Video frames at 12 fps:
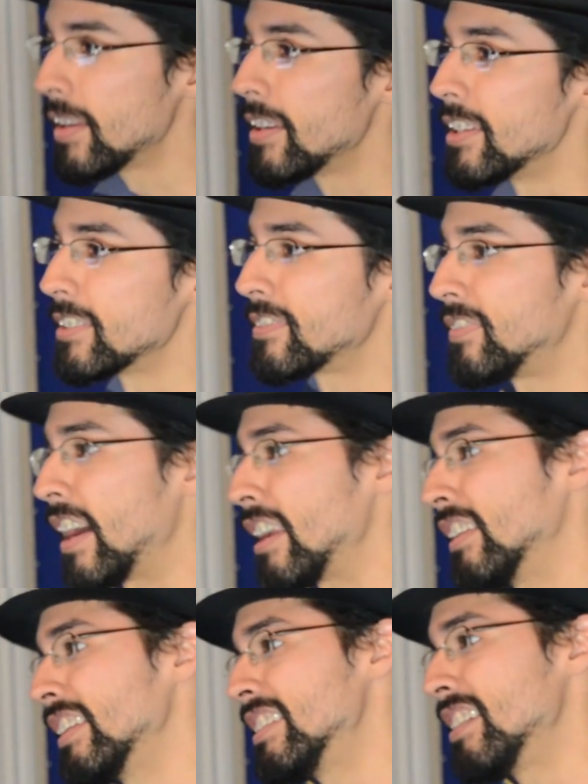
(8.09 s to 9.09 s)
is
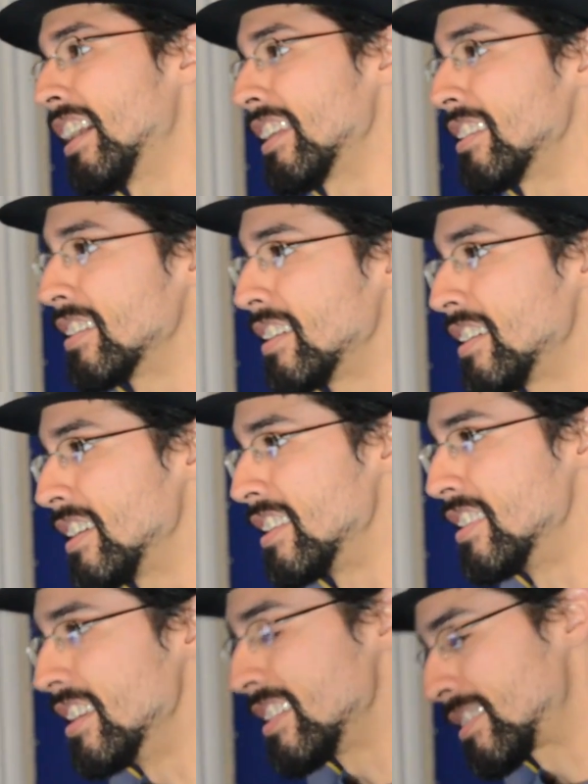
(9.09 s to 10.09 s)
finally done
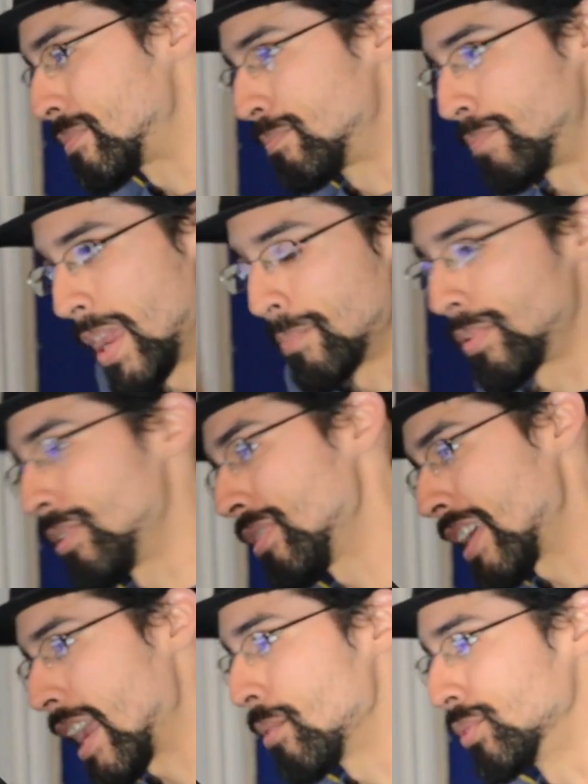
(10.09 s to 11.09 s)
in this paper
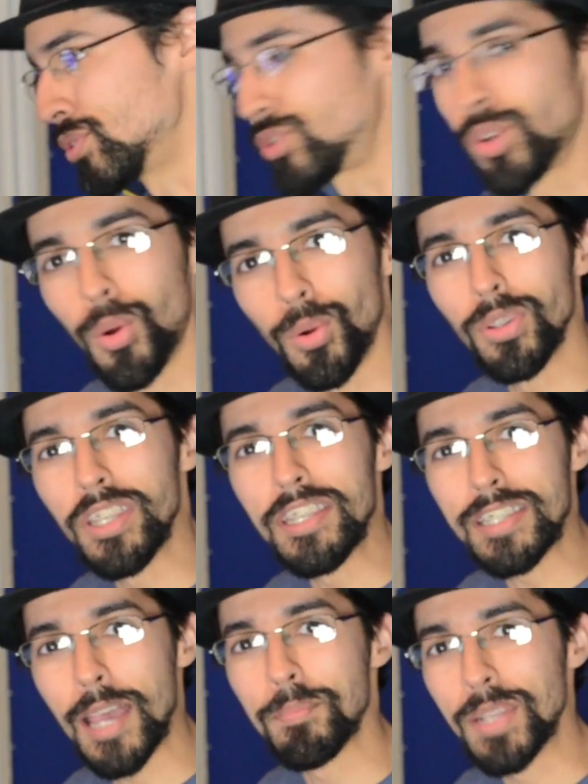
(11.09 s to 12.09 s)
that I was totally
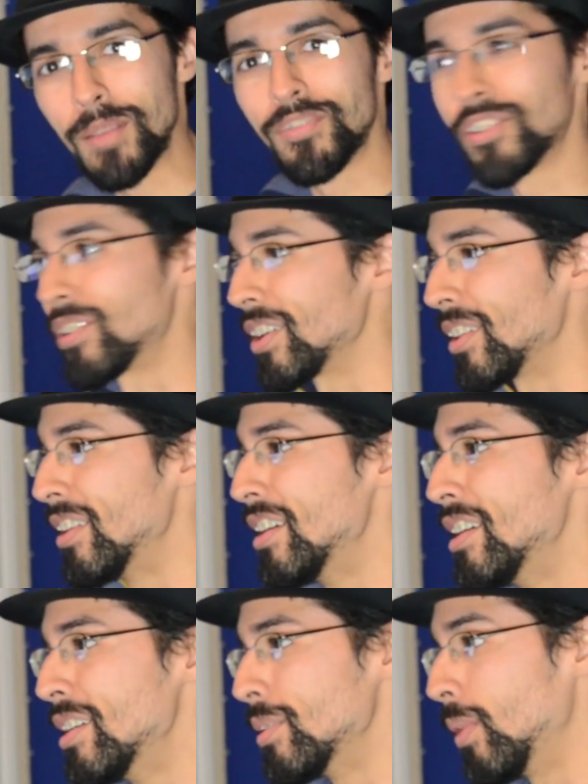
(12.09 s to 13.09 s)
typing up for real.
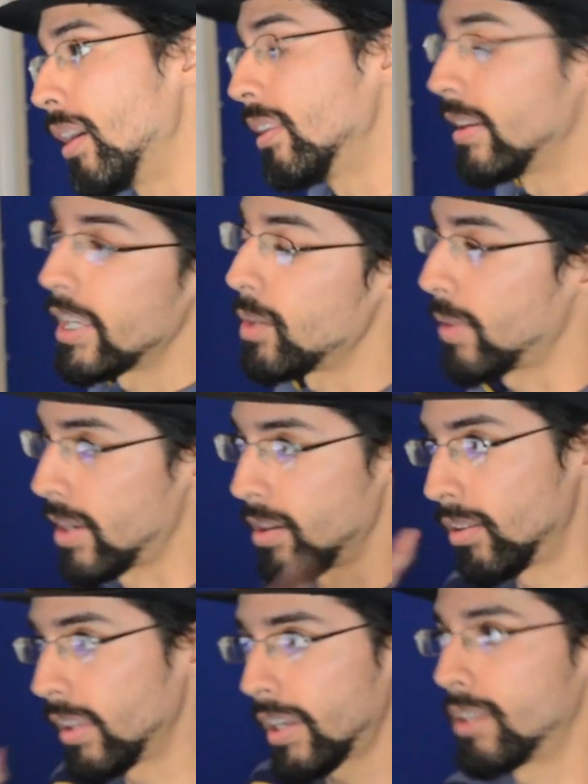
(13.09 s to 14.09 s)
Well, anyway,
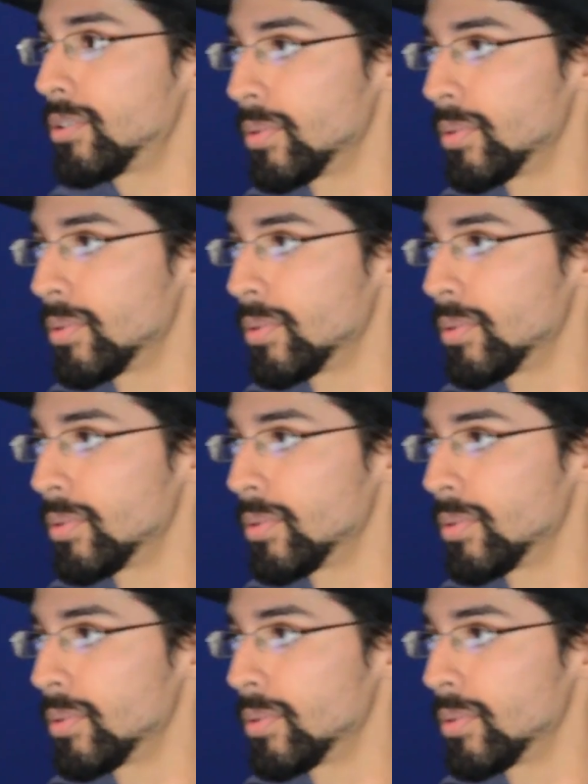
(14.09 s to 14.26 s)
all I gotta do